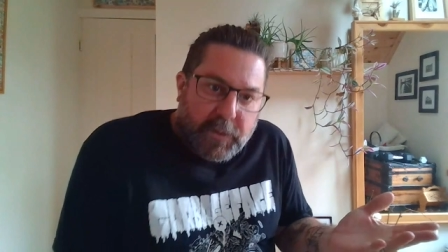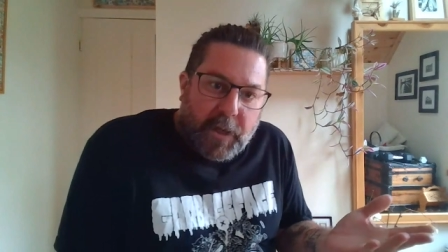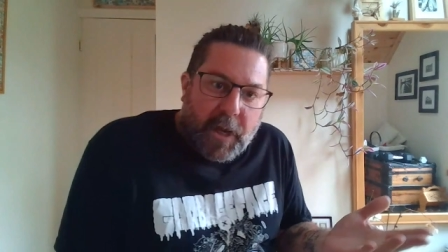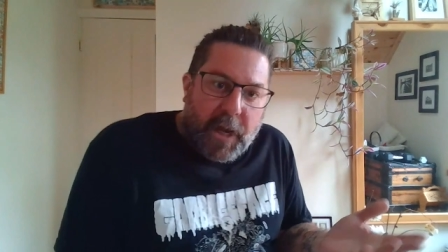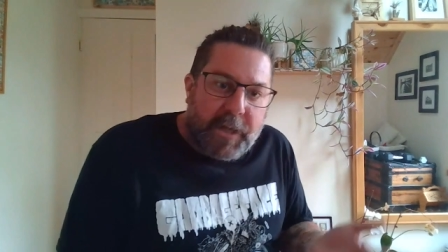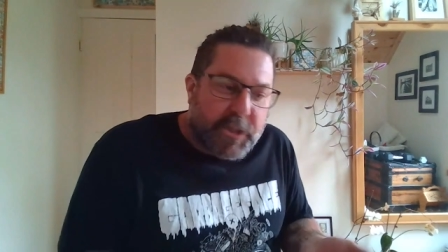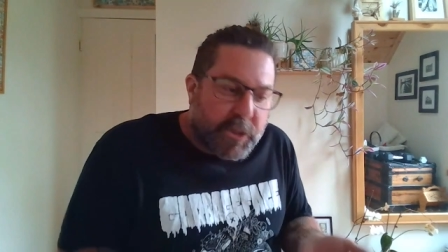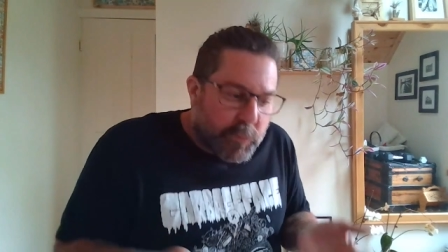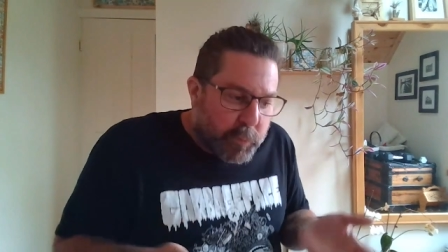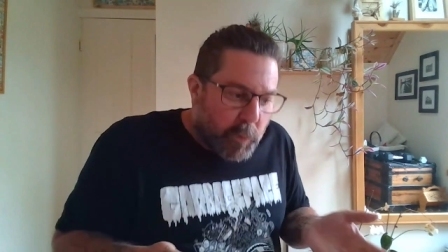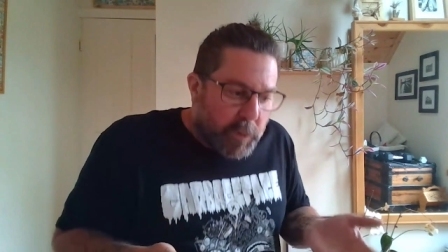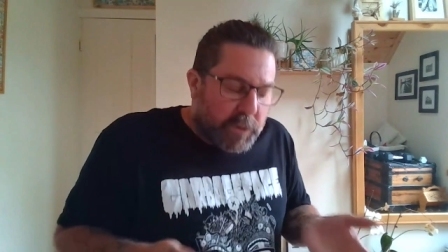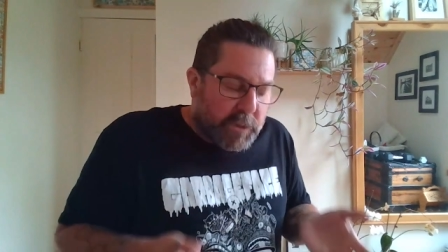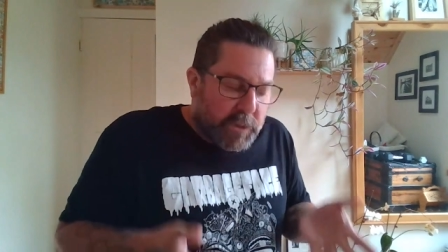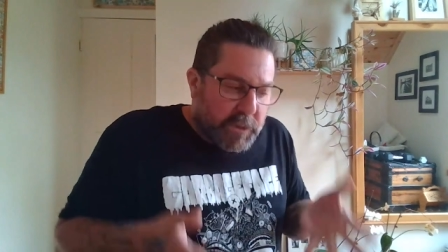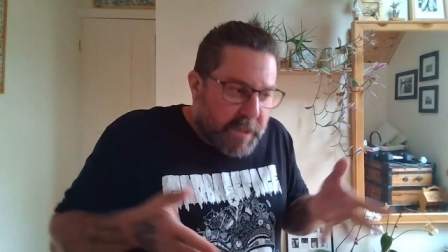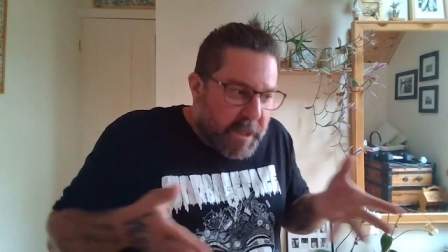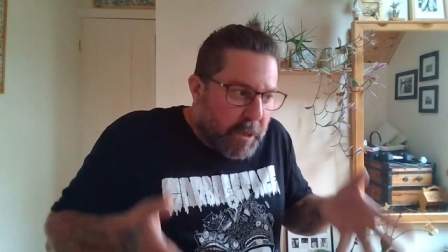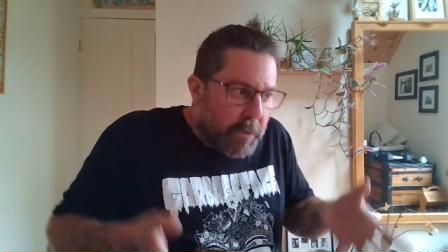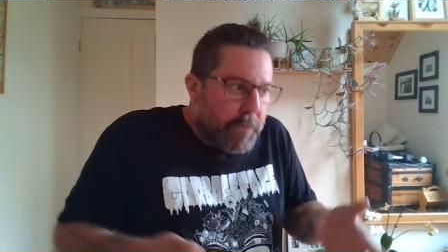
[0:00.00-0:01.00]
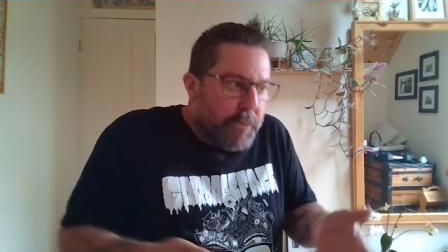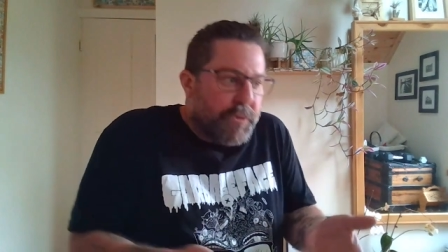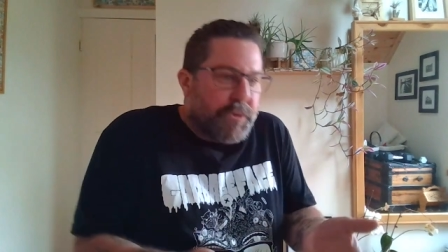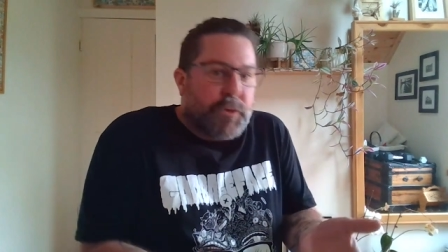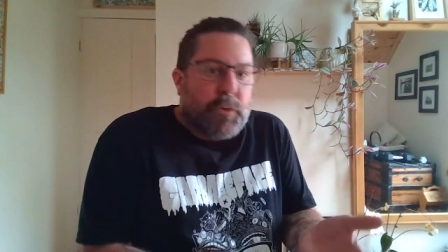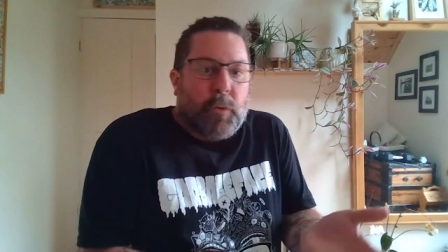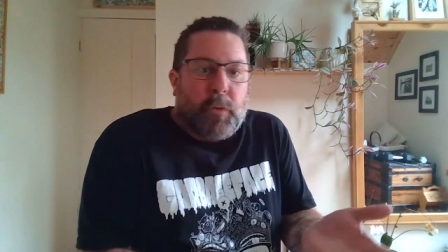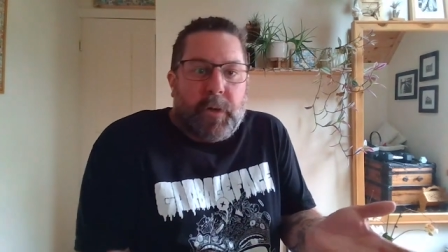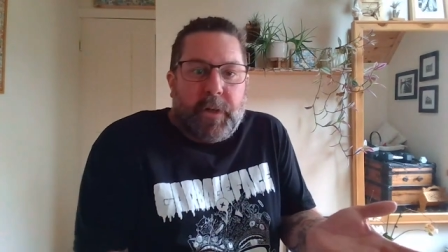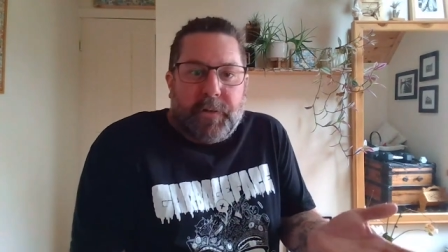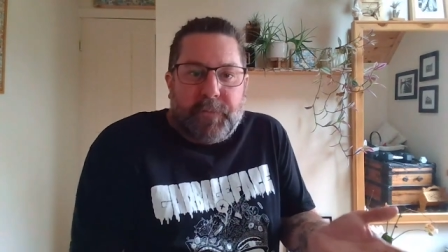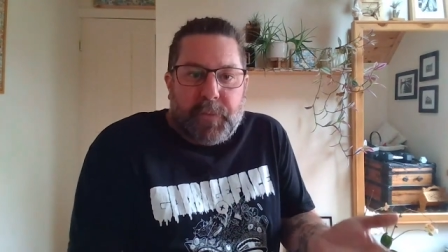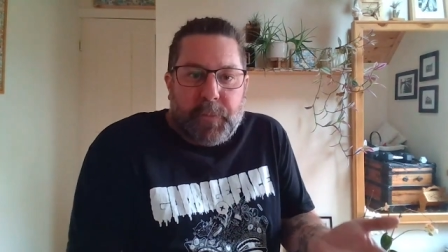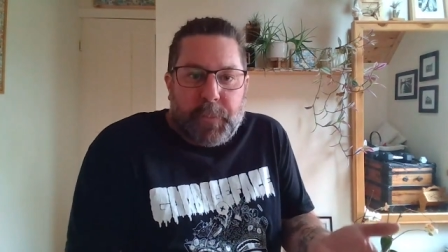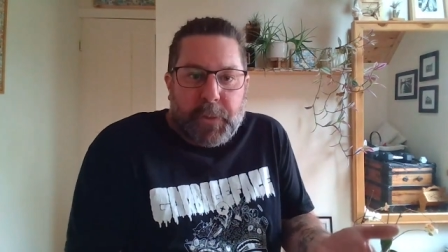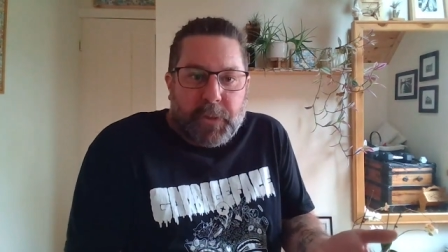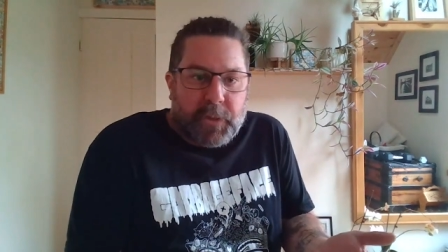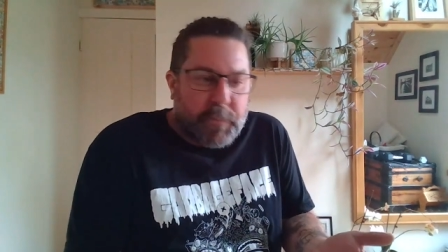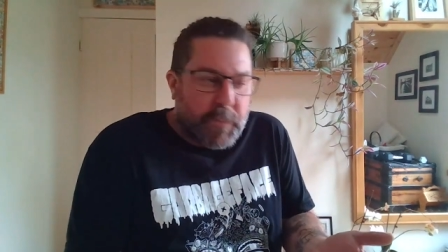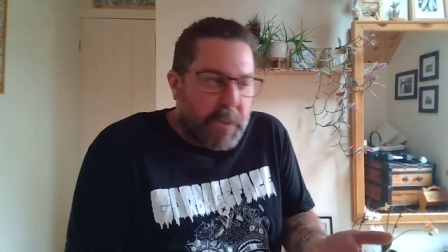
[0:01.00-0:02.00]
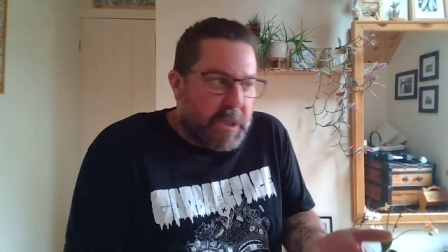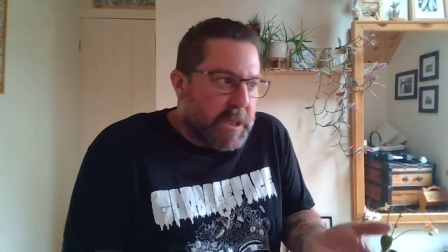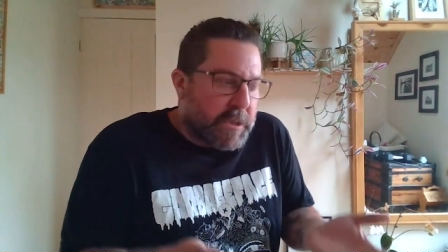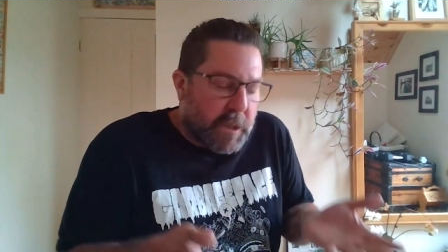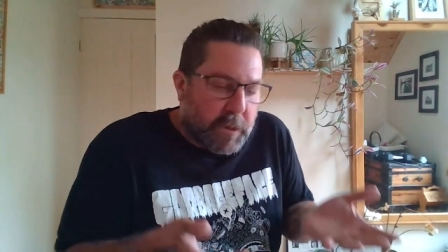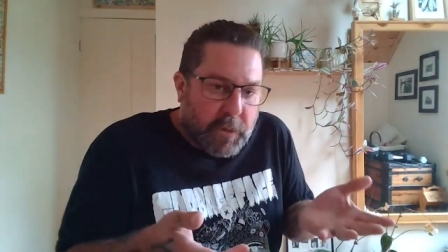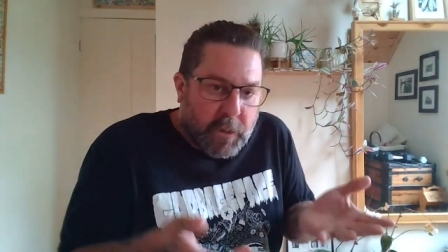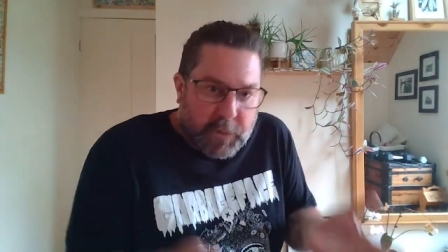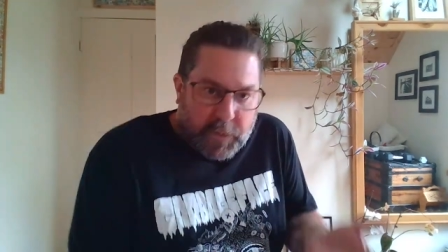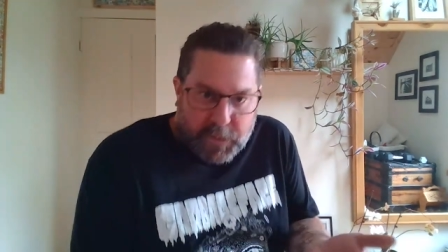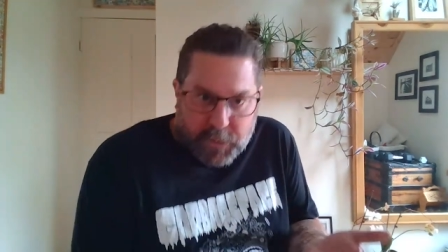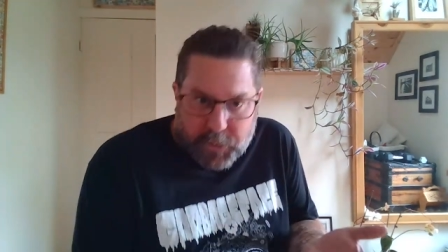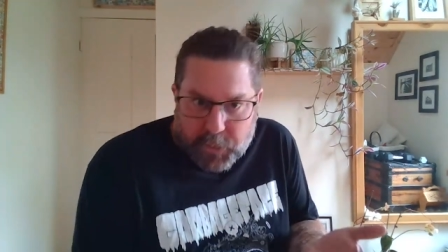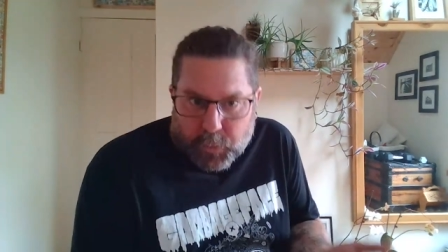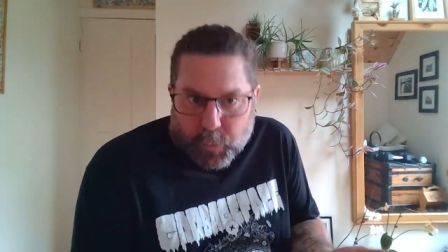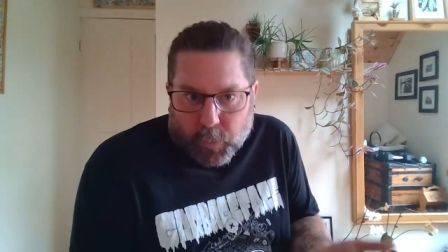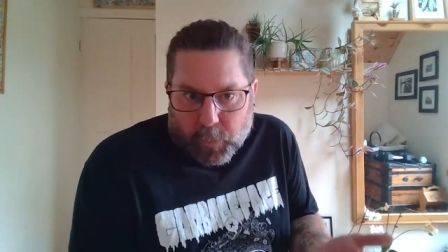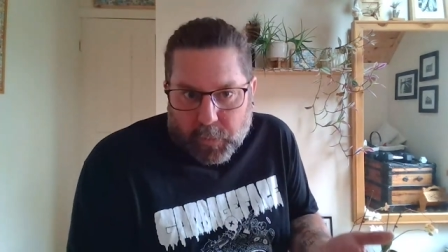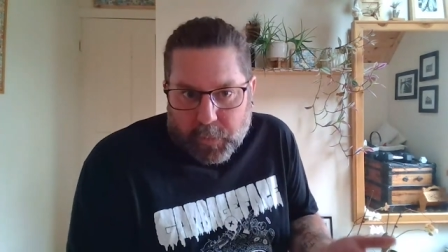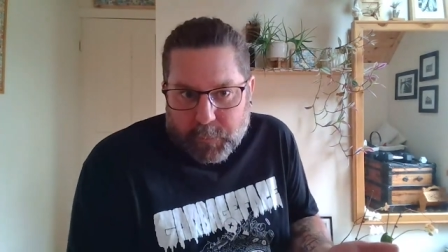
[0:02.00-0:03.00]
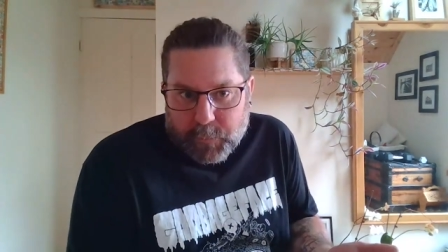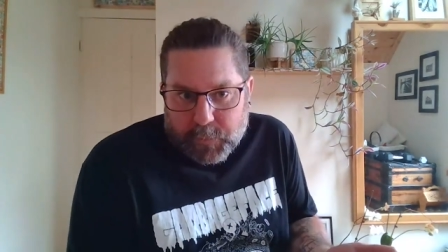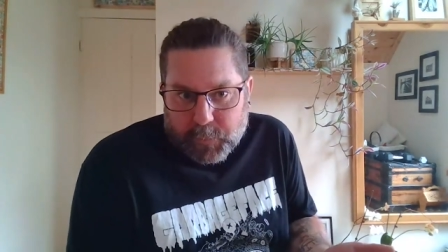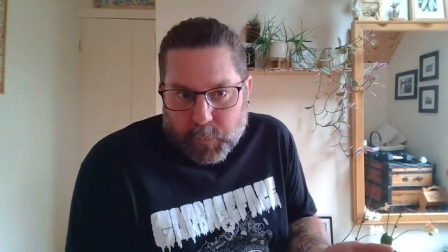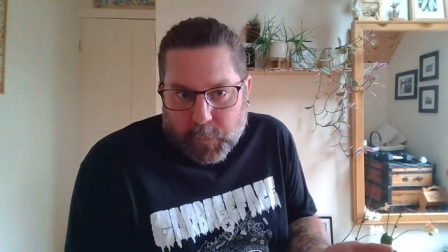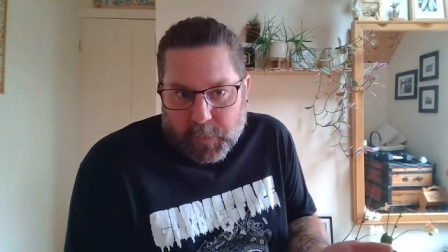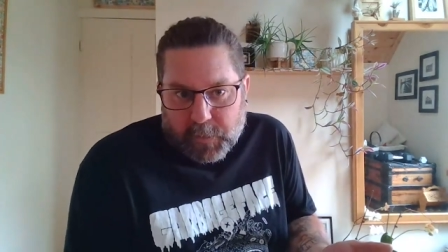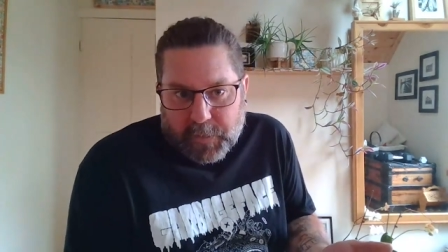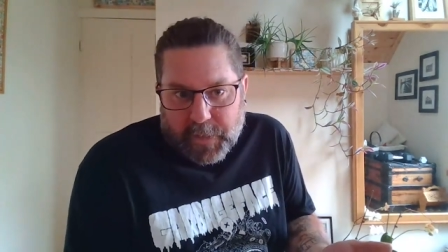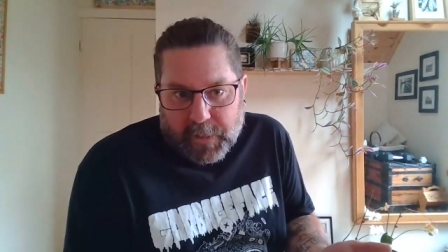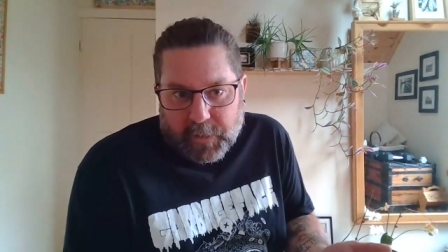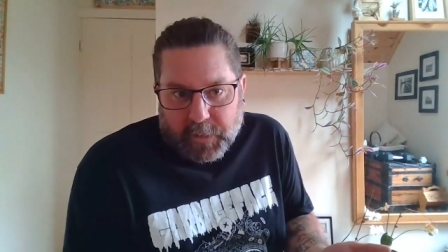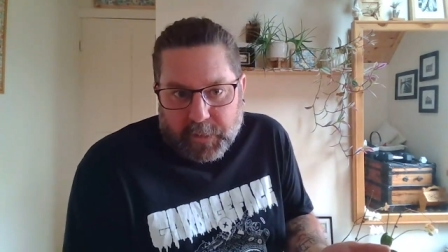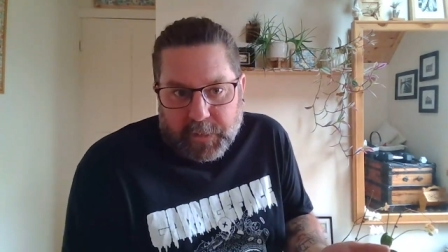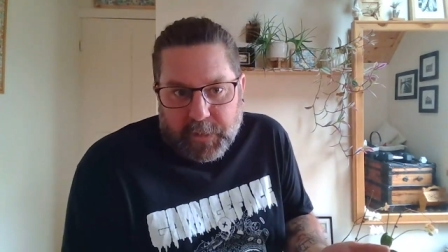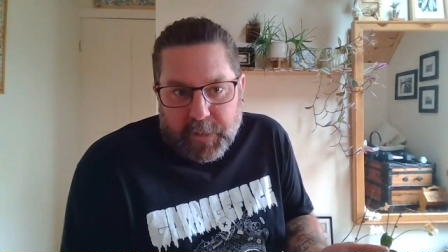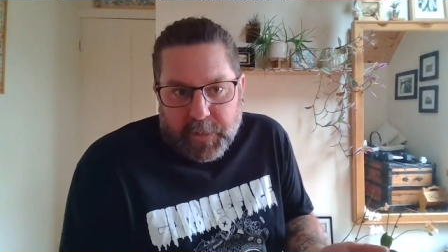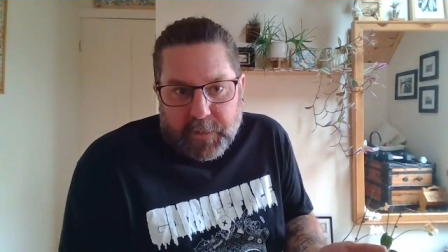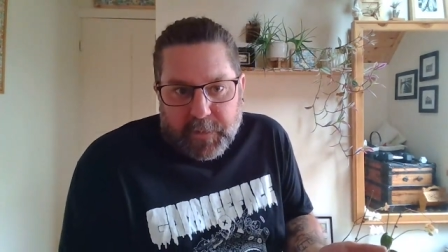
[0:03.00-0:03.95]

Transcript: I just wanted to tell the story of the building because I thought the story was worth telling.